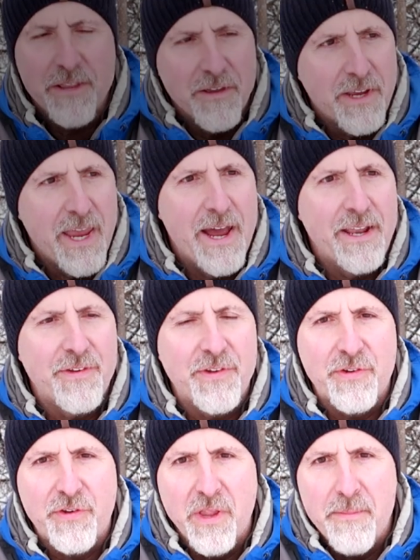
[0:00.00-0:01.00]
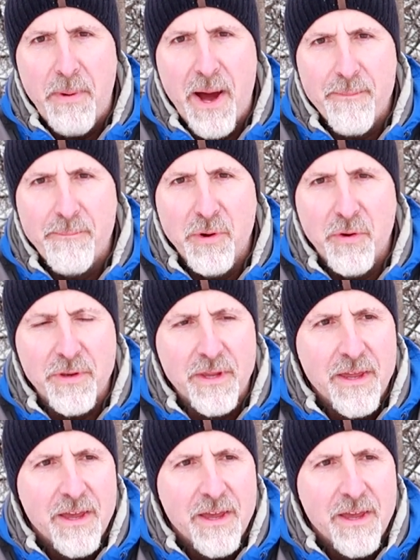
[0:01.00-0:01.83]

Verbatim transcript: gonna look at is a slip-on boot.